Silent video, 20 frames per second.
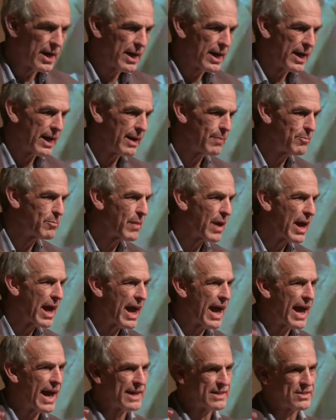
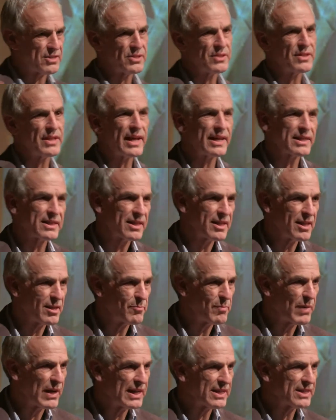Add to that the
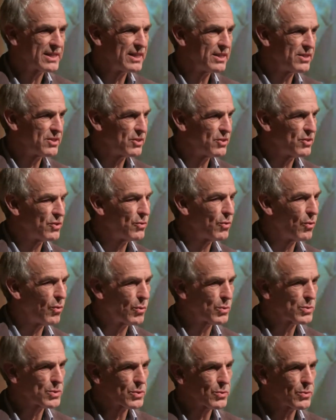ability to do
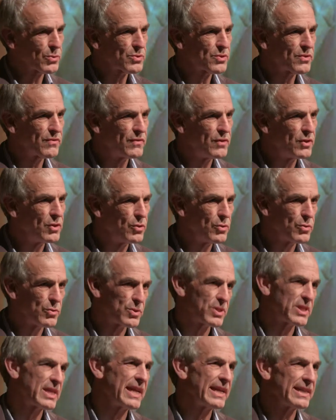all sorts of new
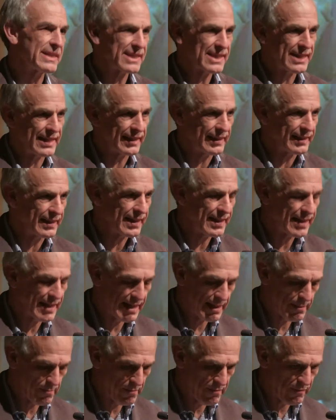sensing.
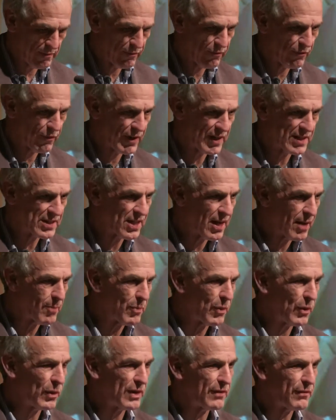For
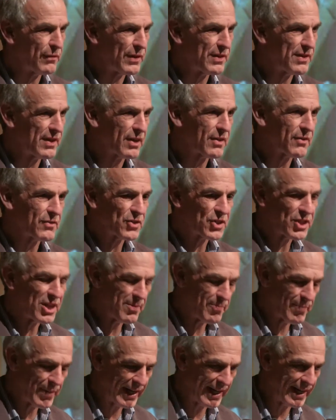example, if we think of
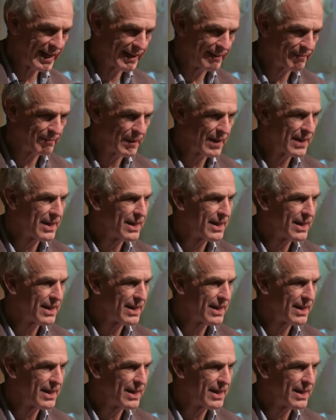sheep again,